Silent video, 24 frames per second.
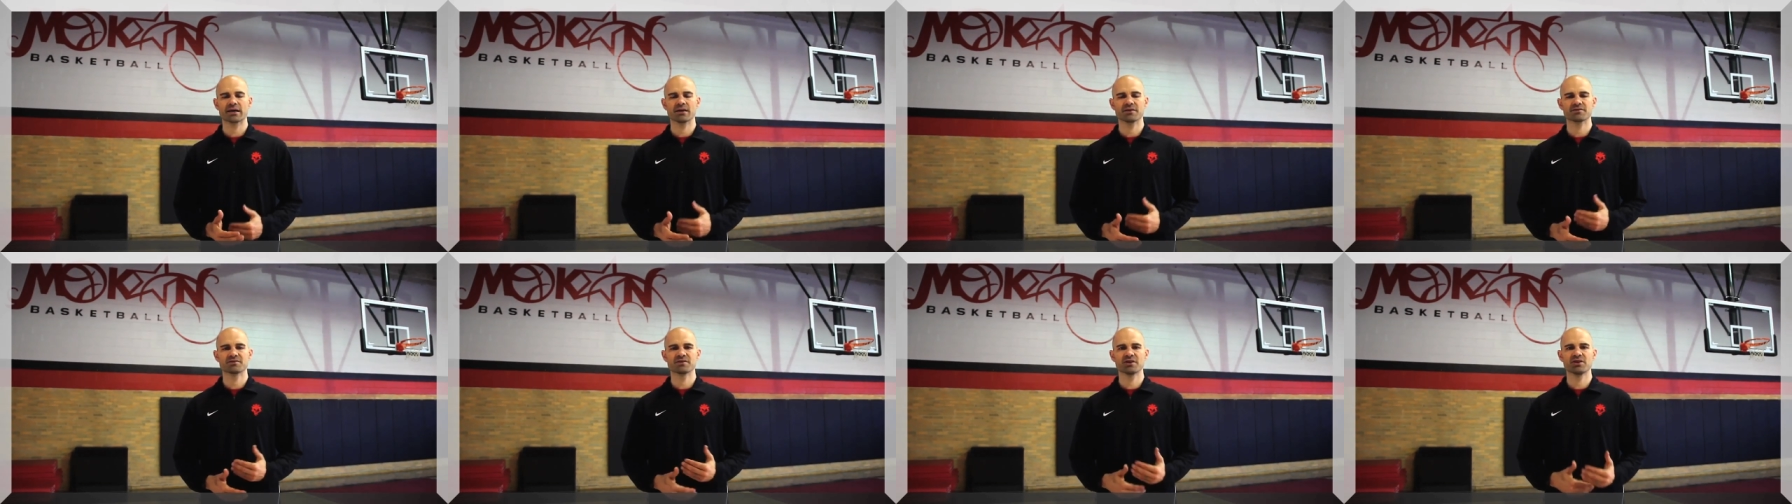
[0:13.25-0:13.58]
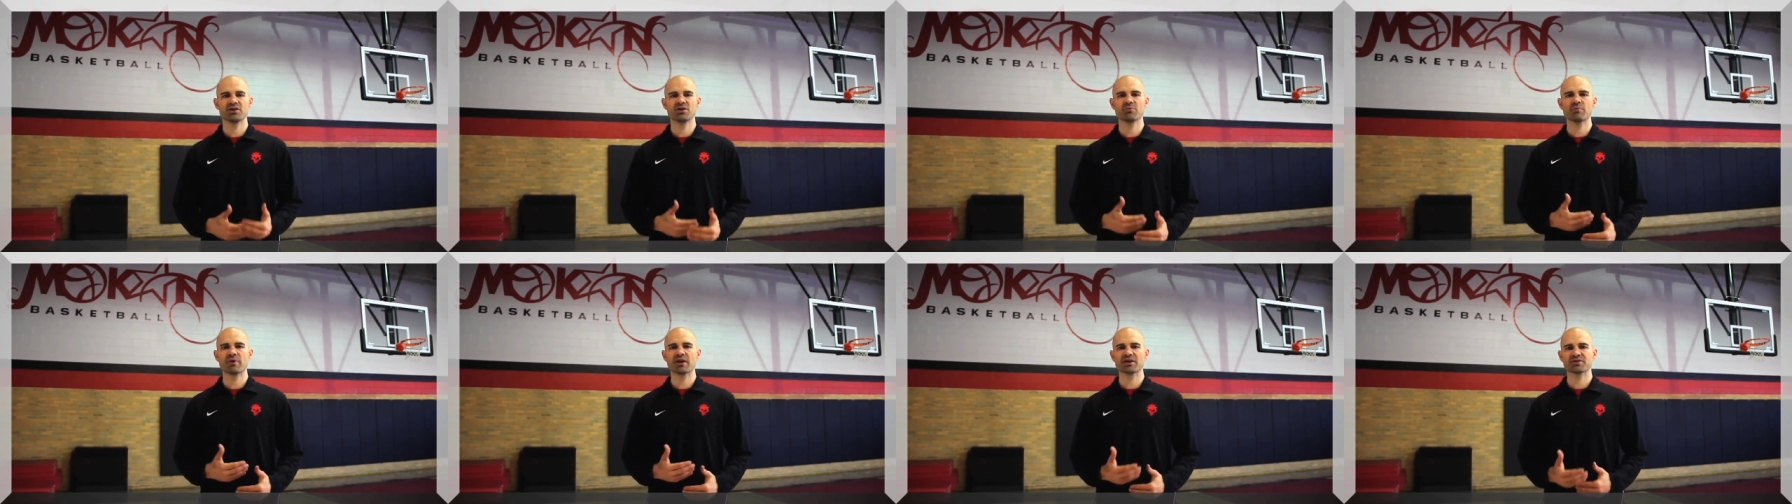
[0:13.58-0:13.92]

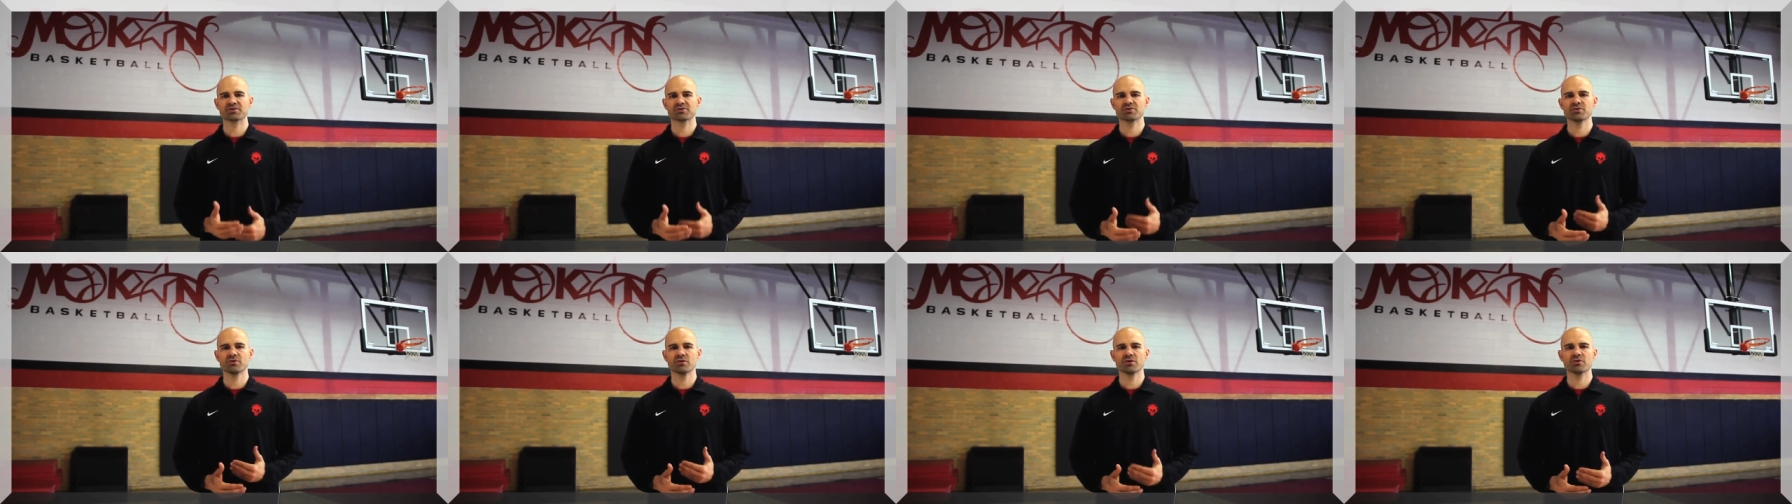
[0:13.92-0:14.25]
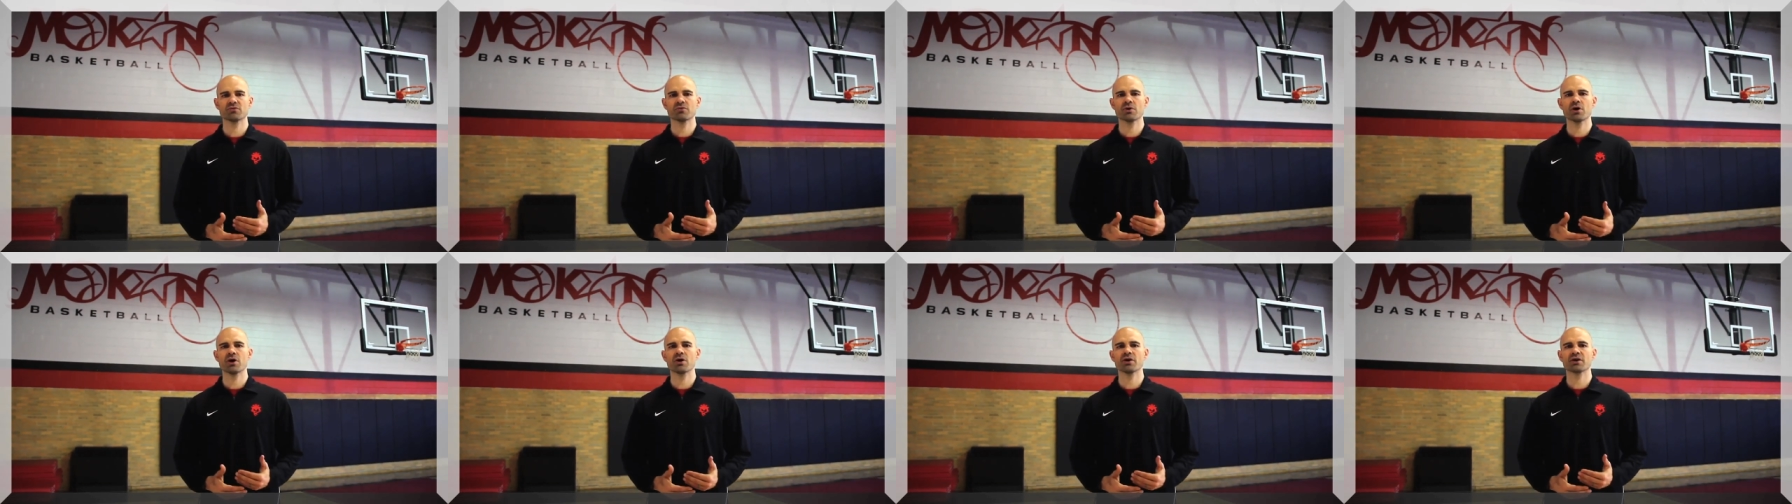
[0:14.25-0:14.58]
Continue makes two in a
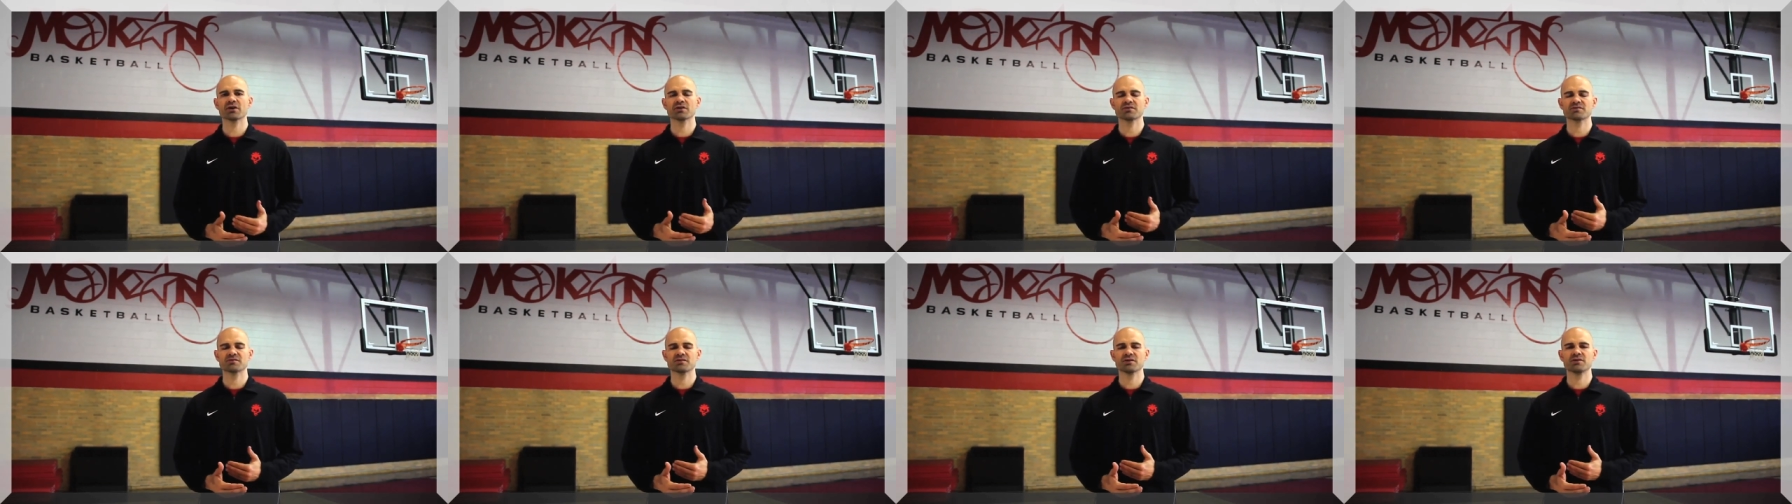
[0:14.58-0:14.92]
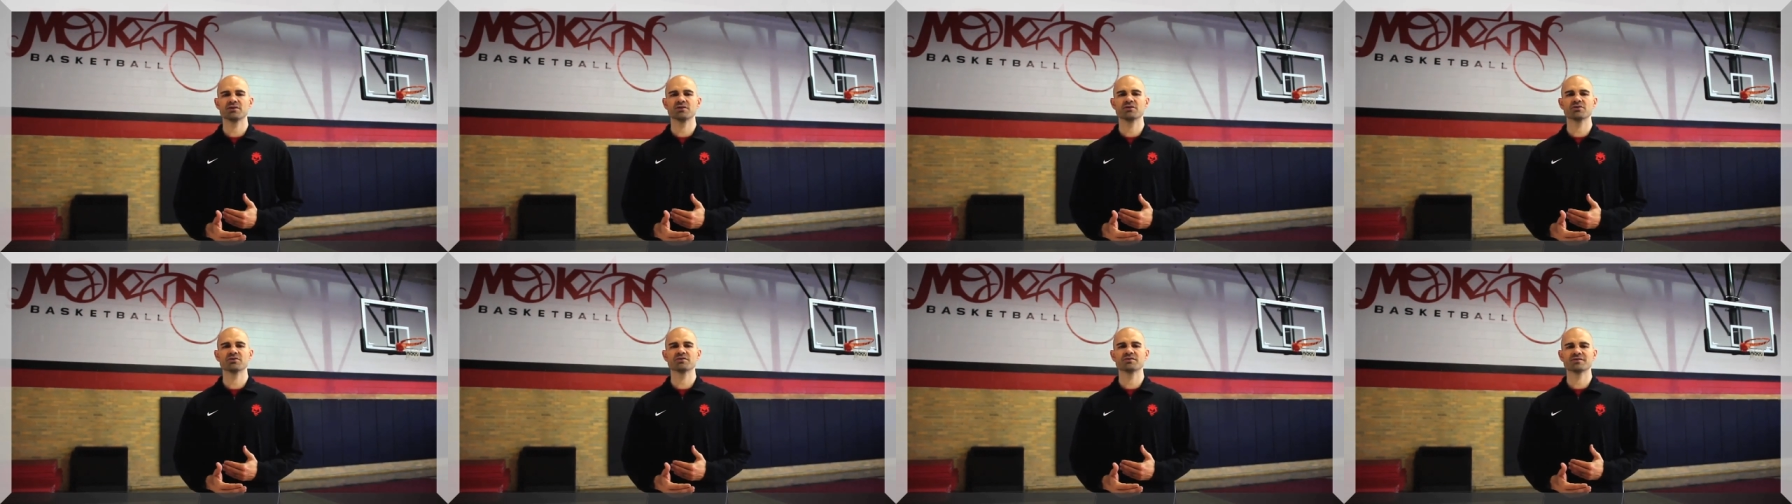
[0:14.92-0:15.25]
row, he
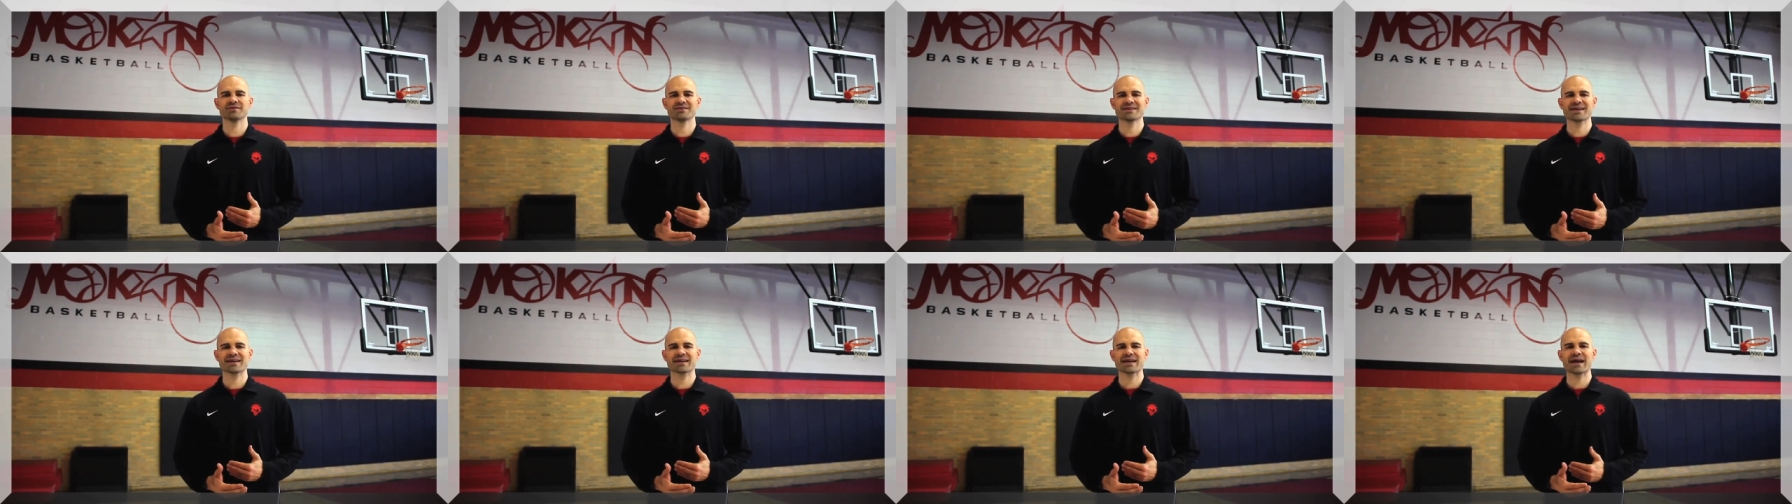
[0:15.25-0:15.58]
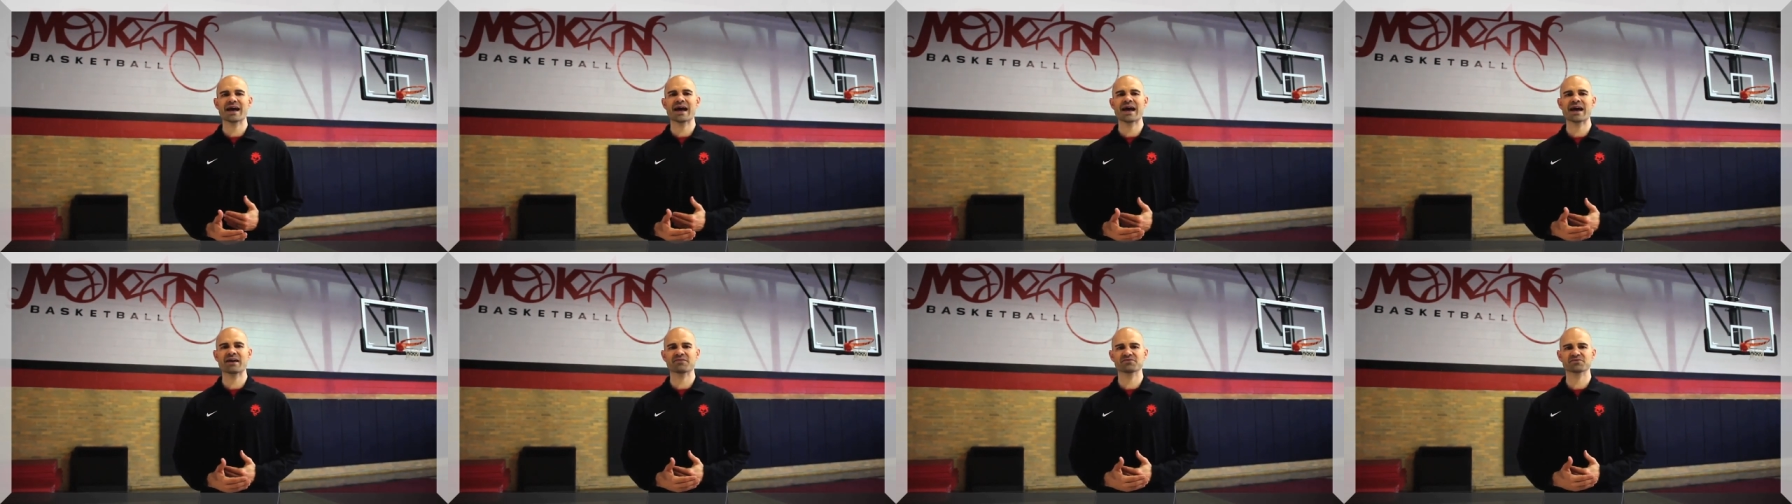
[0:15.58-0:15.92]
continue to take a
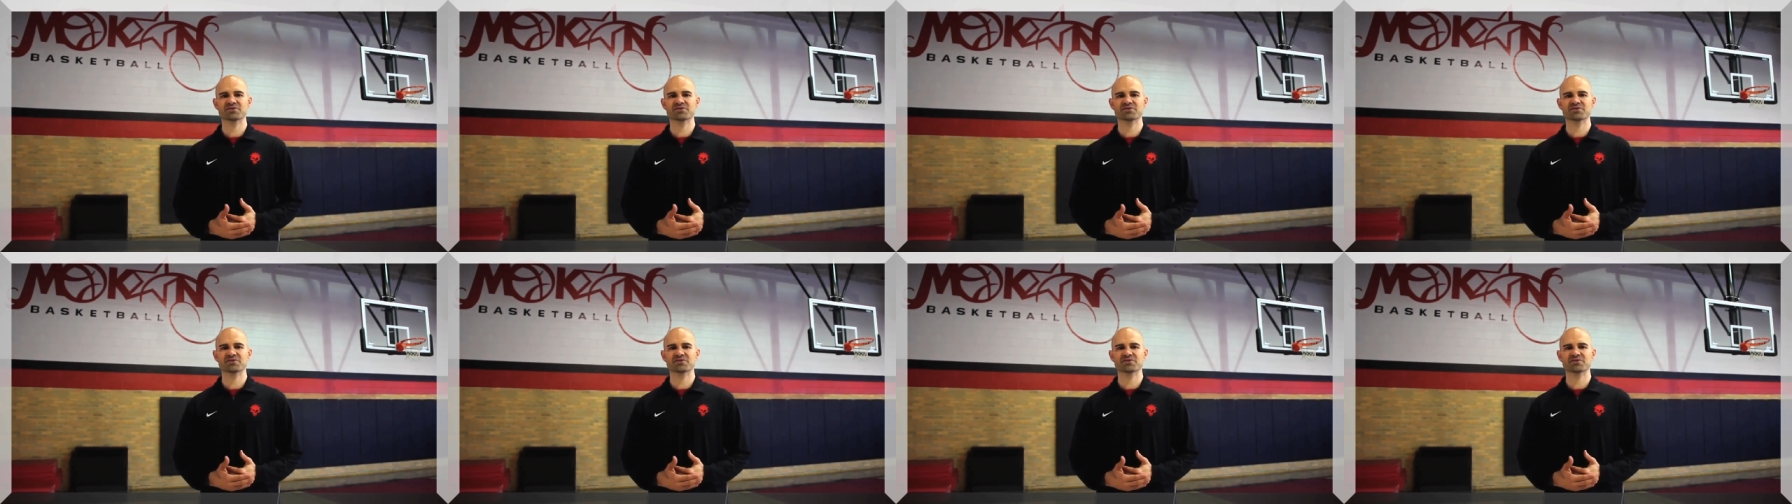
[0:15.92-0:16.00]
half